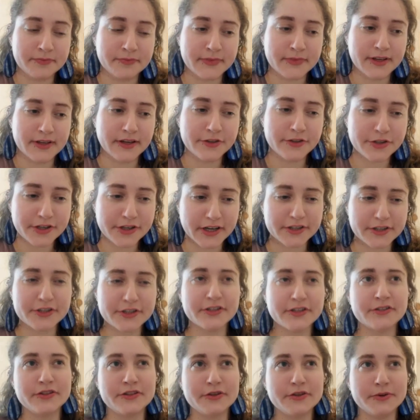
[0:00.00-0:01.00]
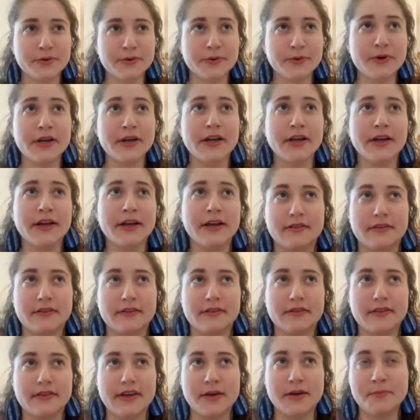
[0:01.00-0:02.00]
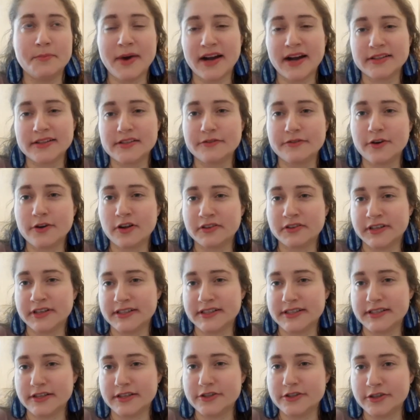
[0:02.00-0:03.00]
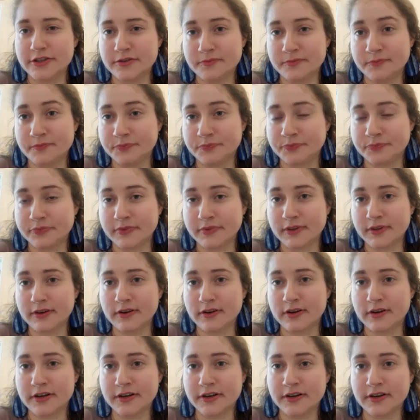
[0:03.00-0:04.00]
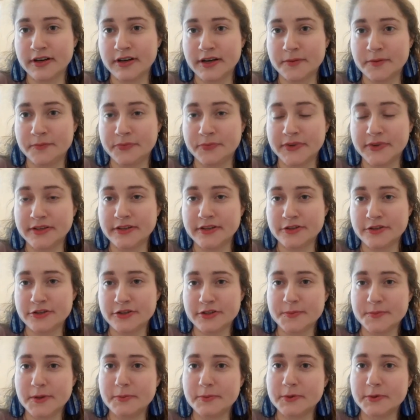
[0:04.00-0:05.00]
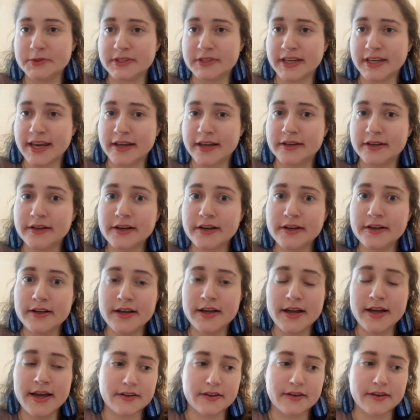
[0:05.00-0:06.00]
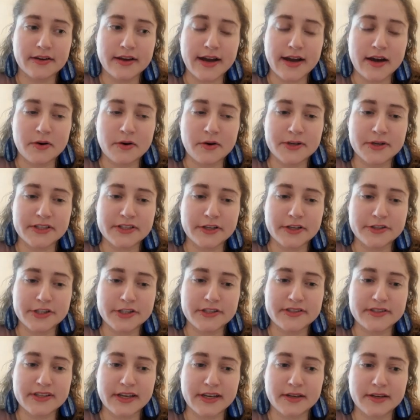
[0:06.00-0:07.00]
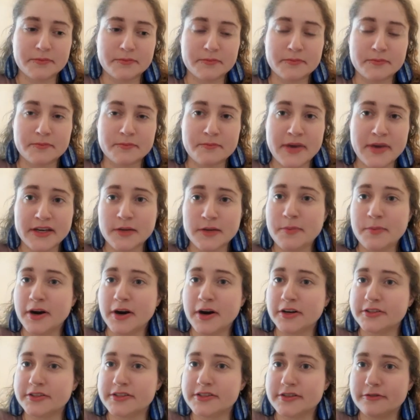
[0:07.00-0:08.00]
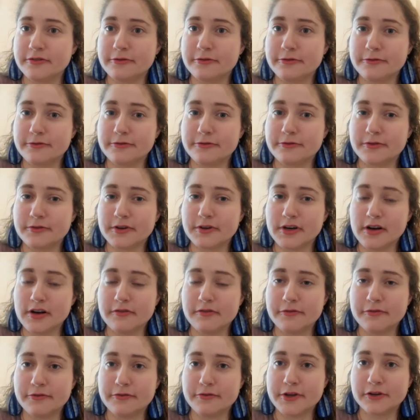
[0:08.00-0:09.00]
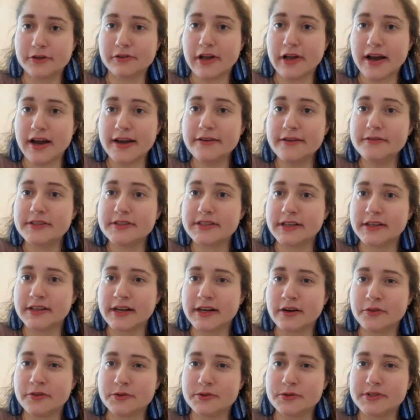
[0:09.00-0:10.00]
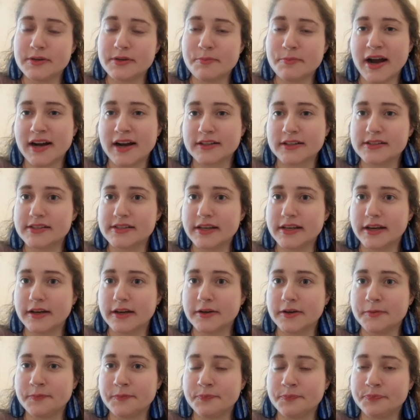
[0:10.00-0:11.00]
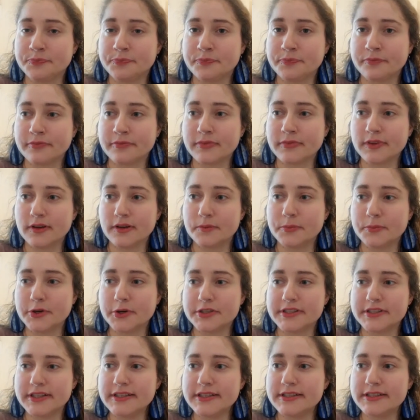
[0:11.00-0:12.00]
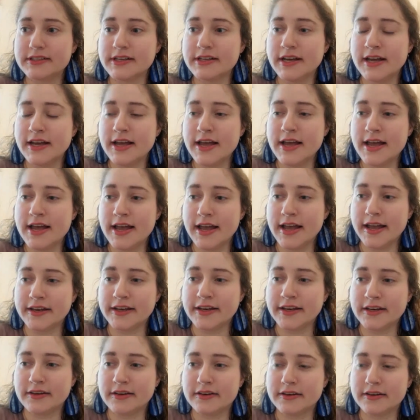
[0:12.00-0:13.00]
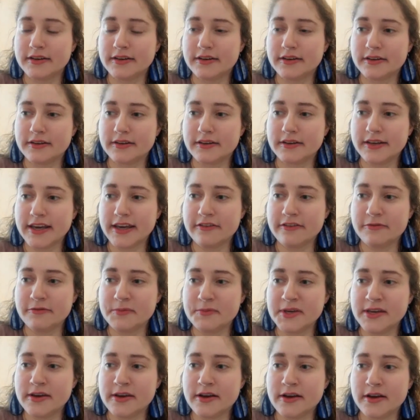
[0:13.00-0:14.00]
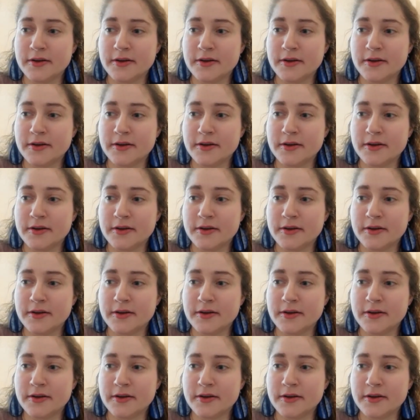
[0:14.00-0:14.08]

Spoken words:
introduction to the impacts of colonization on Indigenous peoples in Canada, how it touches like many parts of their lives and how those impacts like persist. And it gave me